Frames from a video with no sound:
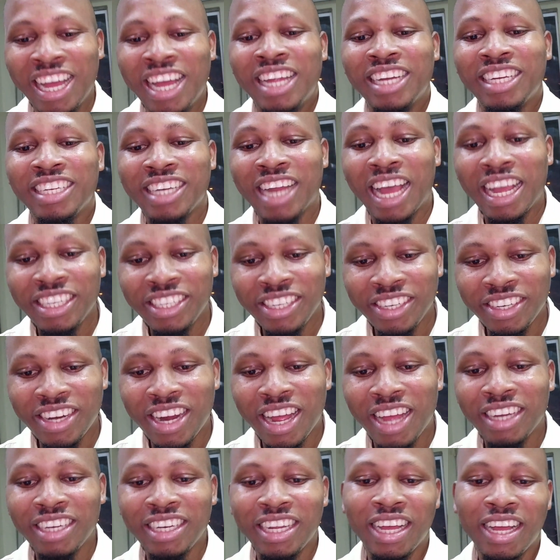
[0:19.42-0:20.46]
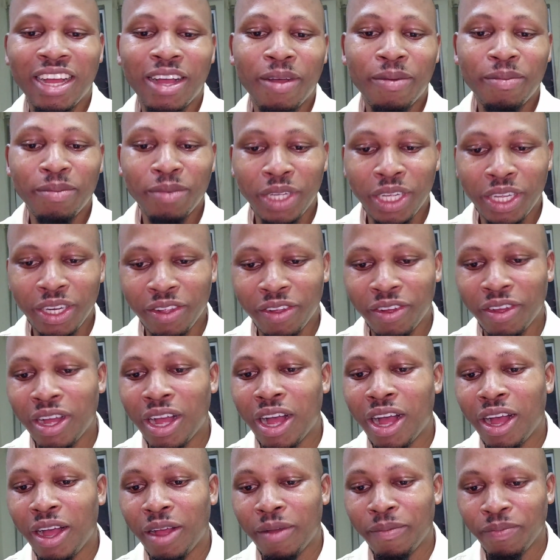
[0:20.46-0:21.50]
Nigerian,
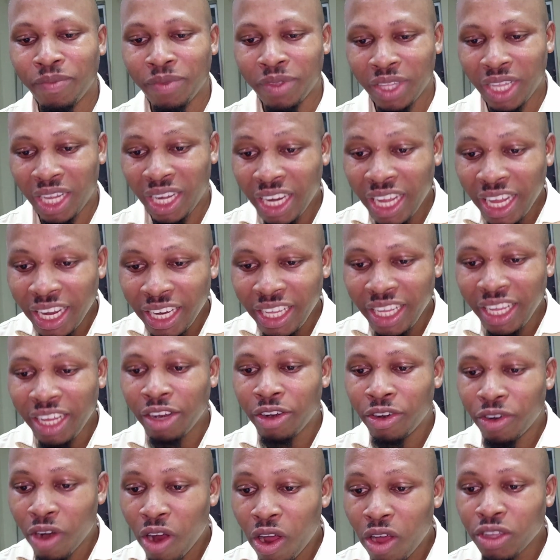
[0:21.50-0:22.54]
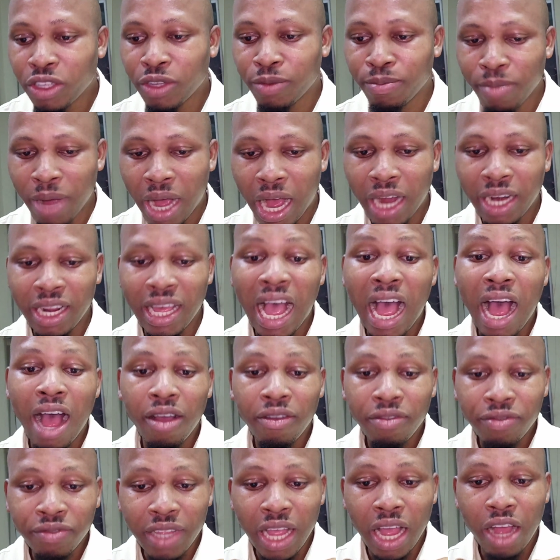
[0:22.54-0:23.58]
lady runs mad
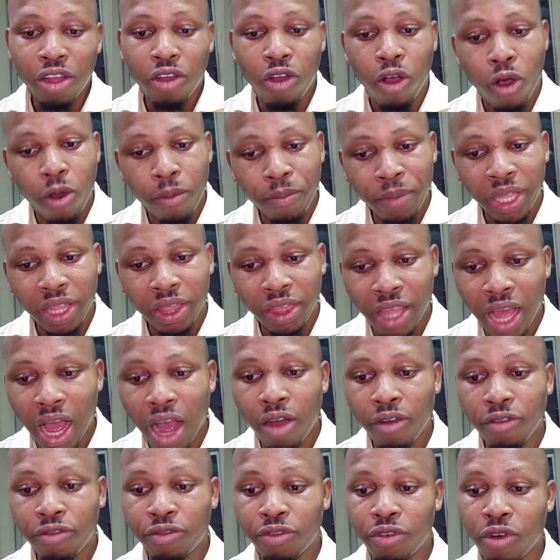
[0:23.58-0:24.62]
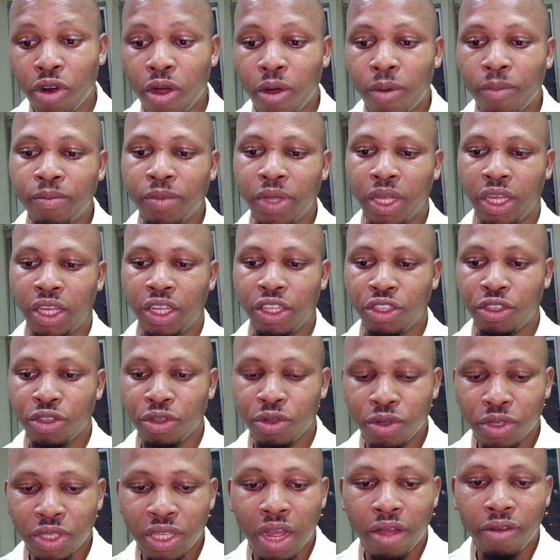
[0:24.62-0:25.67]
after coming down from a
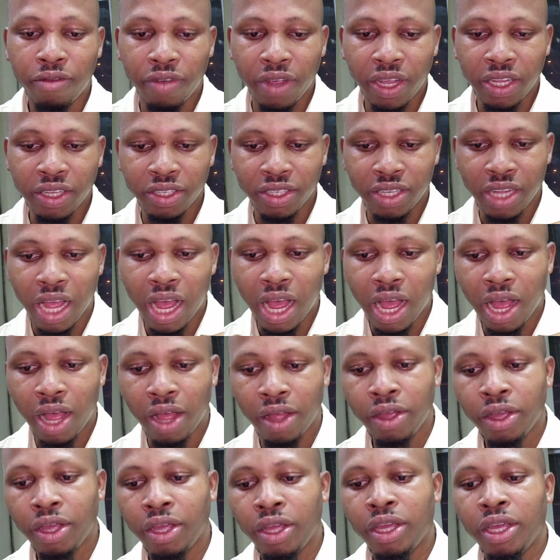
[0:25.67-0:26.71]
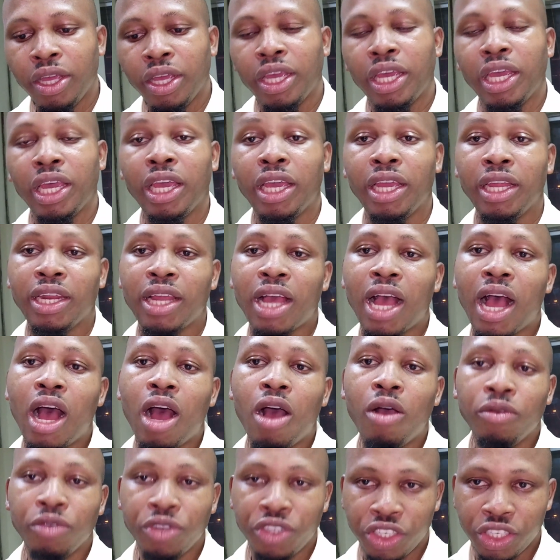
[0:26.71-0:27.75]
Toyota Venza in
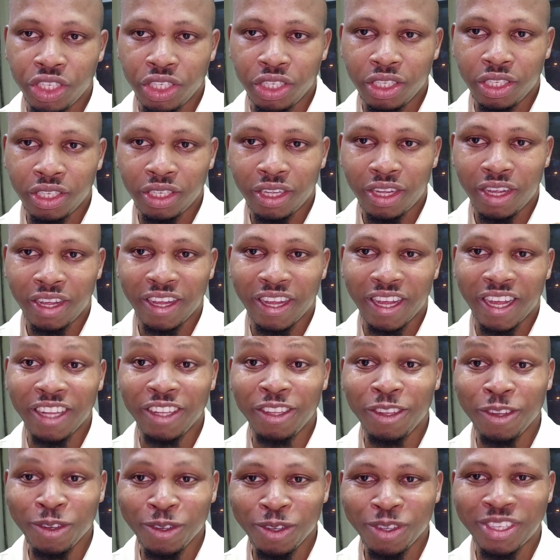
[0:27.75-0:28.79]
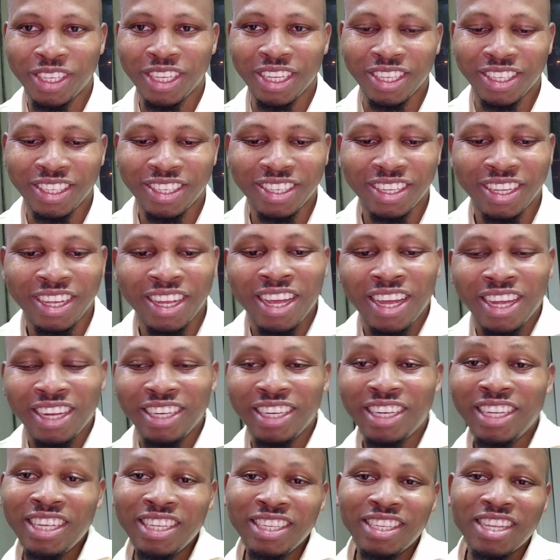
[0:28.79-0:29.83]
Auchi, Edo State.
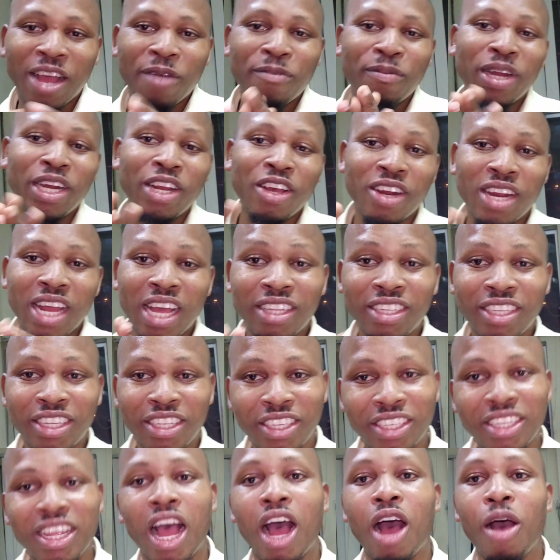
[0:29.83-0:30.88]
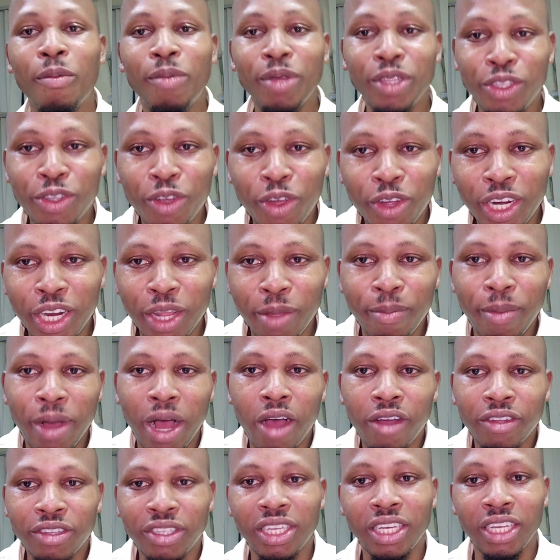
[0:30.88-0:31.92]
These are many other things I'll be talking
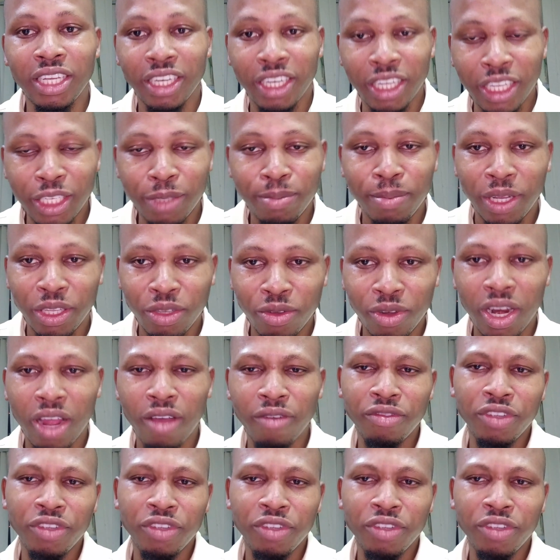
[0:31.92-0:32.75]
about in this particular